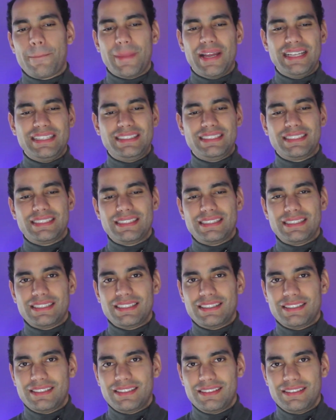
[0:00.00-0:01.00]
It's
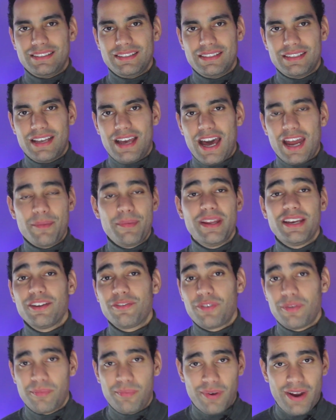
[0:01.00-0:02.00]
gotta be a
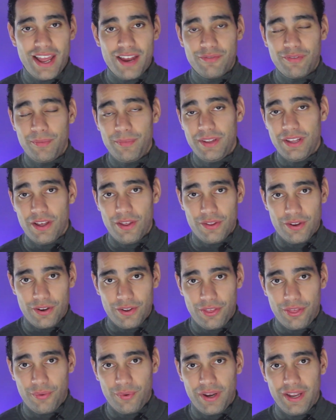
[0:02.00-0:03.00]
different brand from the
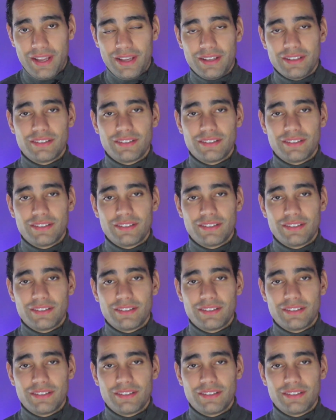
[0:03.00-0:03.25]
other 3.